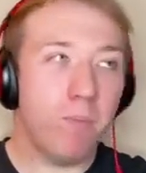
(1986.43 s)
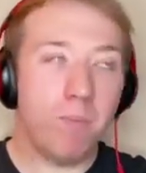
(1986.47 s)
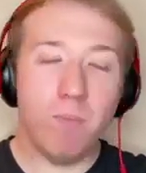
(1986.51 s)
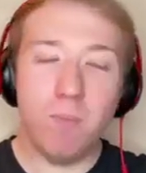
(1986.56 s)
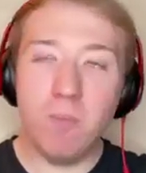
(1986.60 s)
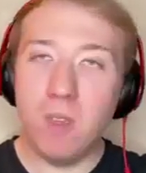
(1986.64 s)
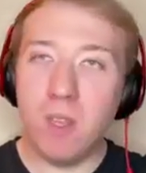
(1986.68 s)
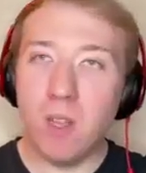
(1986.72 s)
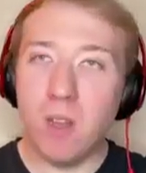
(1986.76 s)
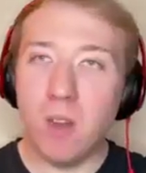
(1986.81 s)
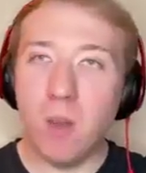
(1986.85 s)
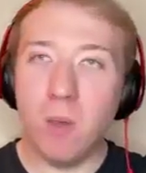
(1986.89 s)

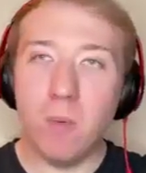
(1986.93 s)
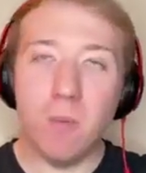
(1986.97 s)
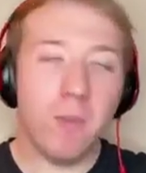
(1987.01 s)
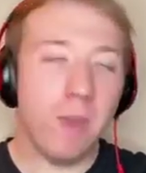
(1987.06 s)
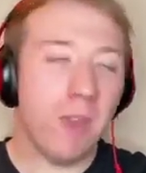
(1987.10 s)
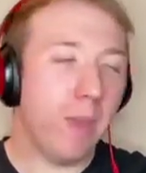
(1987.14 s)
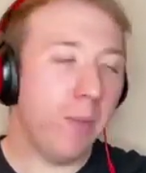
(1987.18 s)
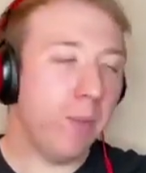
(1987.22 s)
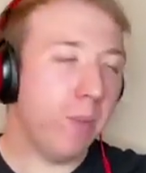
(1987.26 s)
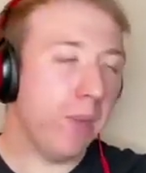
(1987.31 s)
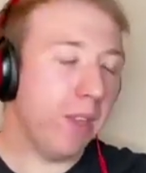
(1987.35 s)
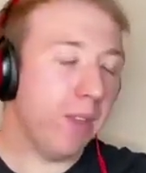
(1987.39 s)

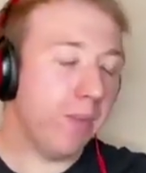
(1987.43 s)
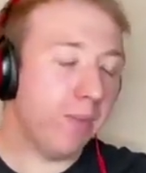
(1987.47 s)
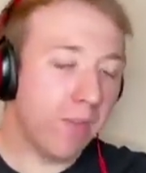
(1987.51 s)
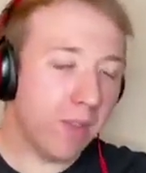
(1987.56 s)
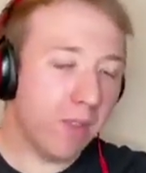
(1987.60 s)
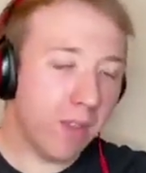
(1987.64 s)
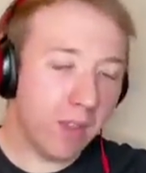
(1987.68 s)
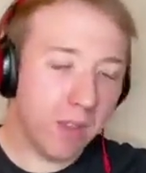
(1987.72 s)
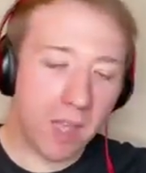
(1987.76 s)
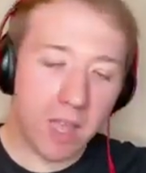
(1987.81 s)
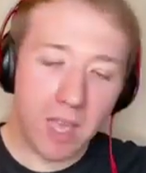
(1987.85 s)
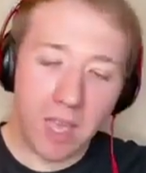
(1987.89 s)
maybe
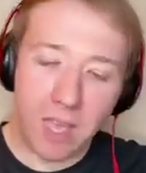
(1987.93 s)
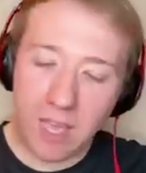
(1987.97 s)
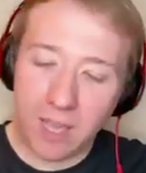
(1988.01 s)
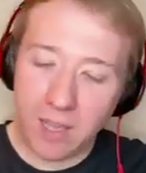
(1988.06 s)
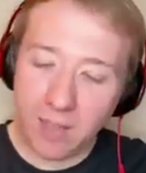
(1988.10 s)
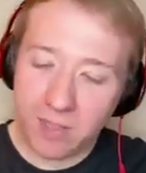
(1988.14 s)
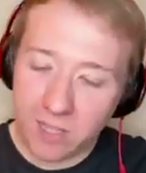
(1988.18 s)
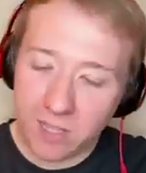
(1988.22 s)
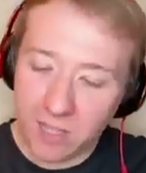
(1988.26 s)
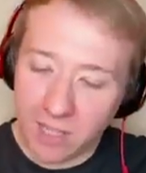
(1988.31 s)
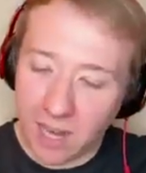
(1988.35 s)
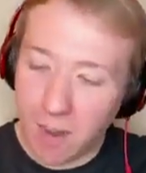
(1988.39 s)

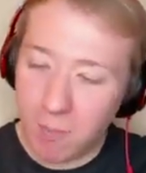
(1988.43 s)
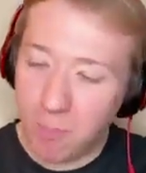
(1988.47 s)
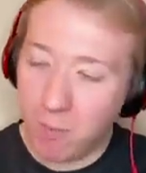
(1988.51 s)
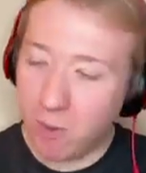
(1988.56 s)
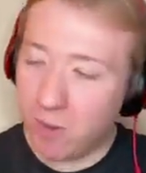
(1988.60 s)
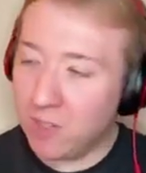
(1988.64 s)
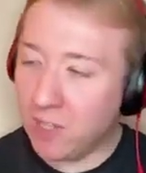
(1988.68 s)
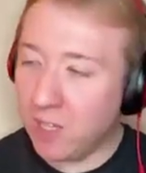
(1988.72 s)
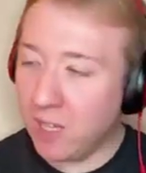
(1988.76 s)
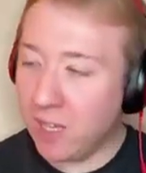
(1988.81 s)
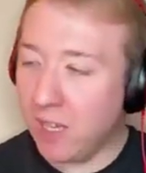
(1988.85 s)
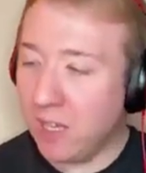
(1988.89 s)

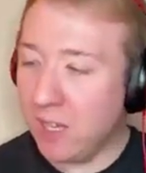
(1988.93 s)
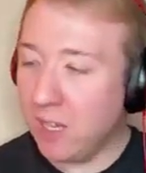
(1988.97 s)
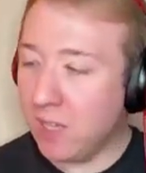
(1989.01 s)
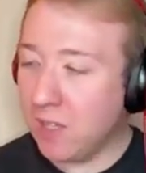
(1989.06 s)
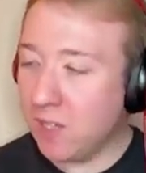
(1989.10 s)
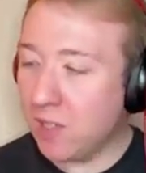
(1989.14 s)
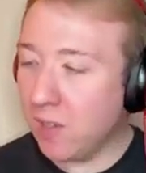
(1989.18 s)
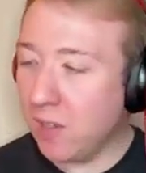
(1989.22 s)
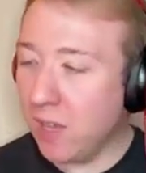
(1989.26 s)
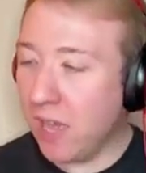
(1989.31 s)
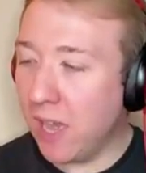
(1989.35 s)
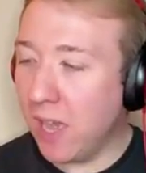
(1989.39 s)
celebrities
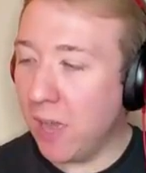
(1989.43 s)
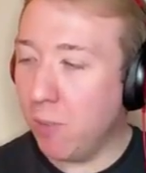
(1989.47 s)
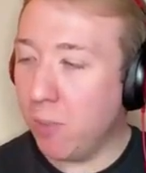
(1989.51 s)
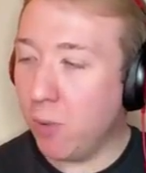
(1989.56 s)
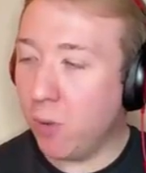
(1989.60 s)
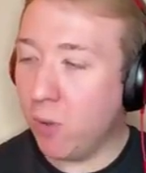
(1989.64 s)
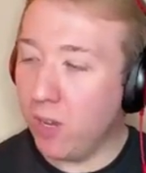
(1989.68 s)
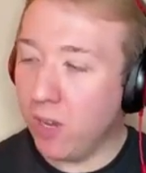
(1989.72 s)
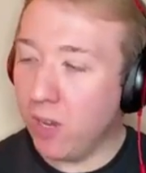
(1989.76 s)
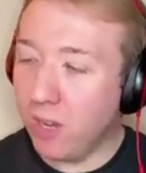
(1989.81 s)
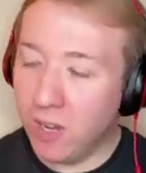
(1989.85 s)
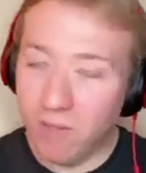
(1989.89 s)

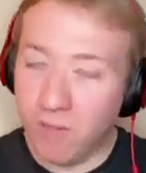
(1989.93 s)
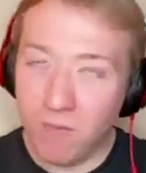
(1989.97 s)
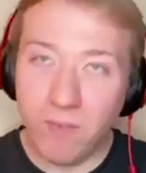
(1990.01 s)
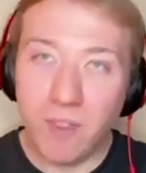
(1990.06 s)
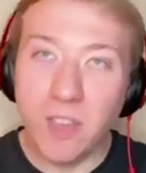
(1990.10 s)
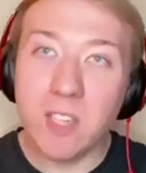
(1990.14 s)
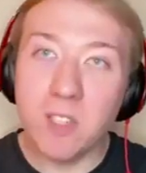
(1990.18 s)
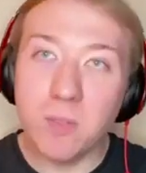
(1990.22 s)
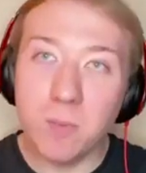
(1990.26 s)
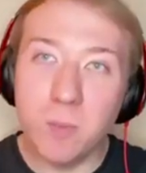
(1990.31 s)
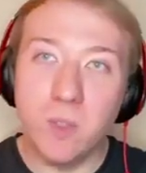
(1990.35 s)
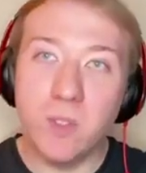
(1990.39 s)
putting in
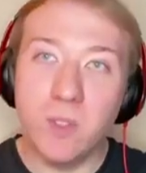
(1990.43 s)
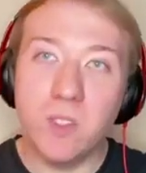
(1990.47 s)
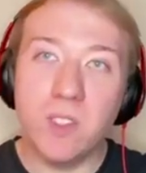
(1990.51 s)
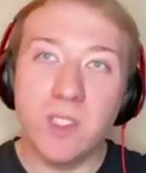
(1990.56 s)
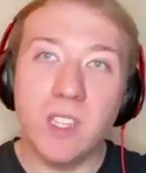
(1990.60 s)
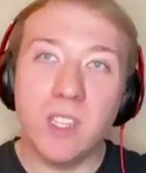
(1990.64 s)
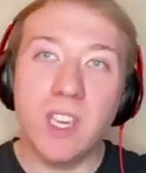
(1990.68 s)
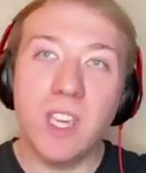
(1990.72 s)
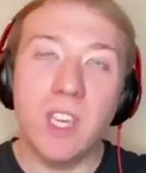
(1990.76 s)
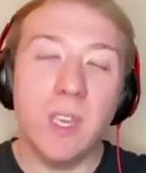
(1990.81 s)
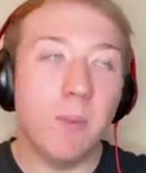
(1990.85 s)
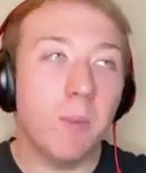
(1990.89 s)
investments to
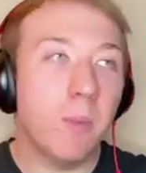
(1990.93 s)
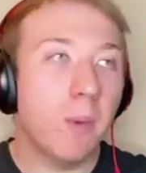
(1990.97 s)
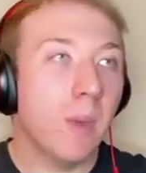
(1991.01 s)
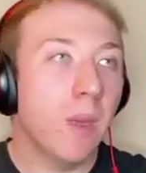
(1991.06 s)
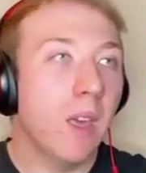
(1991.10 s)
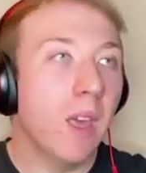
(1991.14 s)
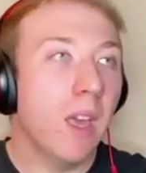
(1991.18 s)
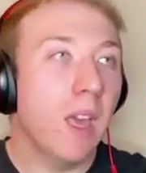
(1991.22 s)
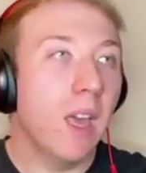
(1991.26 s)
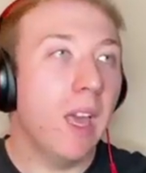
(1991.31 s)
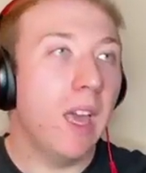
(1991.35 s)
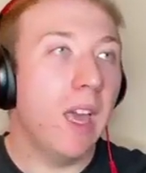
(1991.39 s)
keep
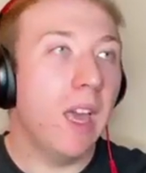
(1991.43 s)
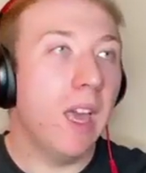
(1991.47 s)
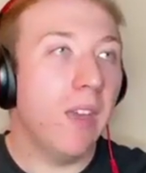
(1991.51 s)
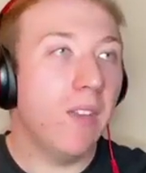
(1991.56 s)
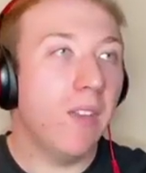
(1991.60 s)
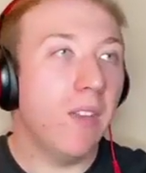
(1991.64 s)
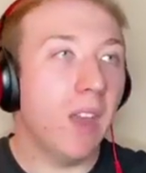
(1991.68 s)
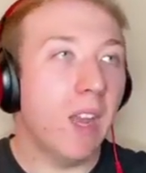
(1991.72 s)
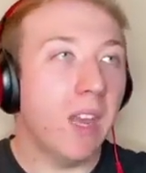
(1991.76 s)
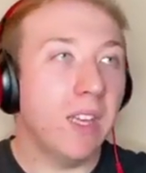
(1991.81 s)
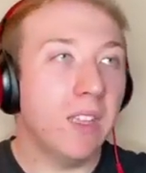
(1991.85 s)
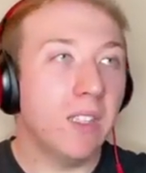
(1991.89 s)
the
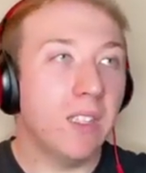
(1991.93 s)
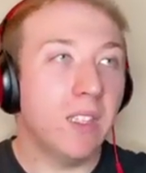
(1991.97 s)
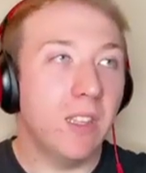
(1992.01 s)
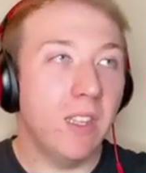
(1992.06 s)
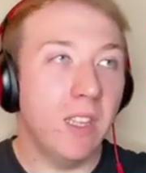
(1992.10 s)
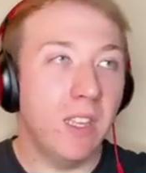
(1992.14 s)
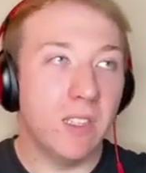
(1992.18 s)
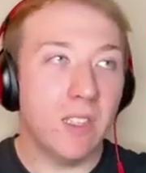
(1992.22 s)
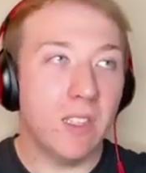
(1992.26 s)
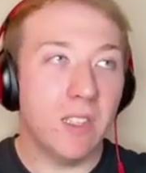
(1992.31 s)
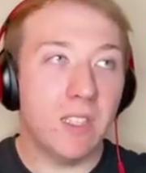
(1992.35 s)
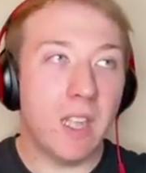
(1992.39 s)
likes of
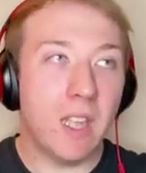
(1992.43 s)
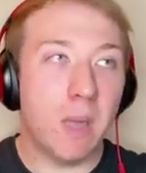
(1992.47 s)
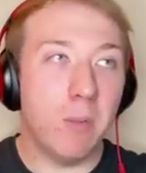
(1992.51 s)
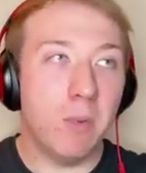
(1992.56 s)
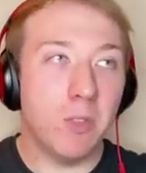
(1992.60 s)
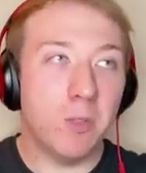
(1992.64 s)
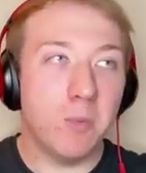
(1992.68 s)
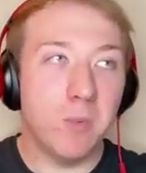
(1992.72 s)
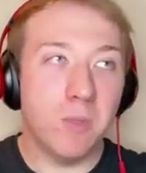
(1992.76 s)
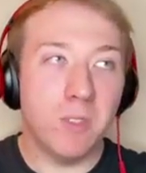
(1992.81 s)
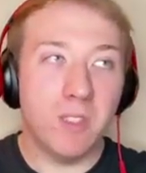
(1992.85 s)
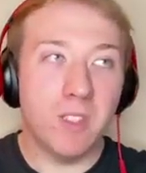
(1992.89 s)
these
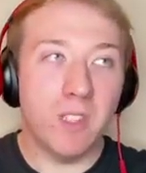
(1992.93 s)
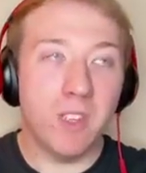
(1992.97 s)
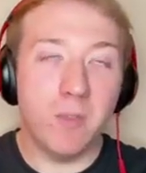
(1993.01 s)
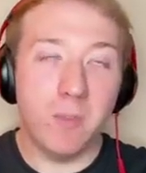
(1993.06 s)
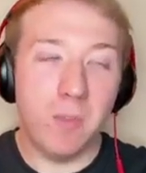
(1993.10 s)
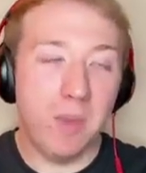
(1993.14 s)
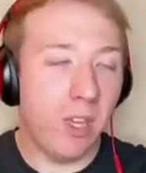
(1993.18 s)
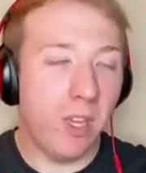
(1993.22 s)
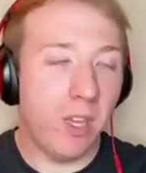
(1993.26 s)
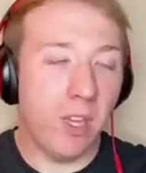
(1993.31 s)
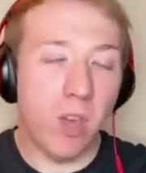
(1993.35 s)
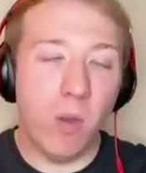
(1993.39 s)
establishments that have
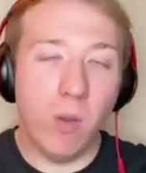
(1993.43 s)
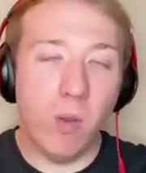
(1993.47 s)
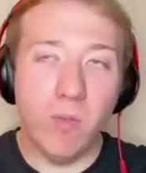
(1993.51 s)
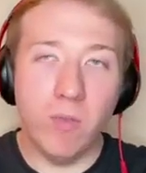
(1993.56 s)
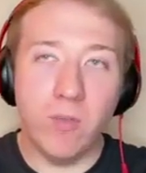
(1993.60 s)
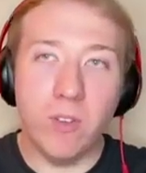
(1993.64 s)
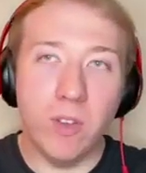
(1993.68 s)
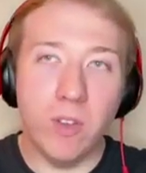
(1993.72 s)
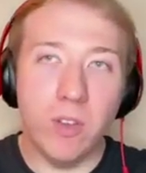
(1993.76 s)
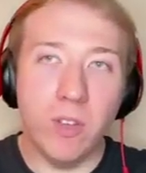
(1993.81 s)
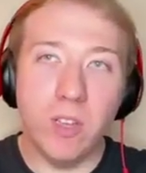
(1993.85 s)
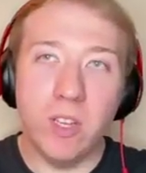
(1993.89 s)
been going
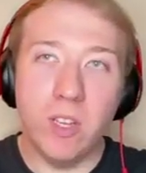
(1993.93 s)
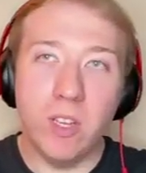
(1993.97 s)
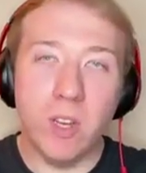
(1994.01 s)
for,